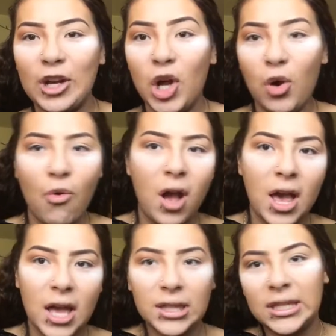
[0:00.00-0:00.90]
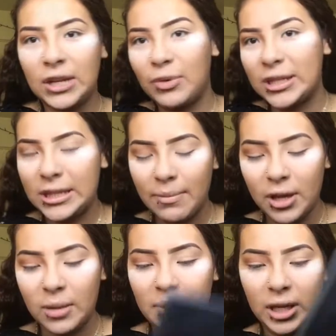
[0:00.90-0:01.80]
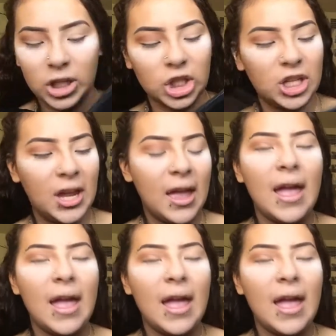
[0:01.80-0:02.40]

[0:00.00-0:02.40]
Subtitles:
you know, did it with some other bitch,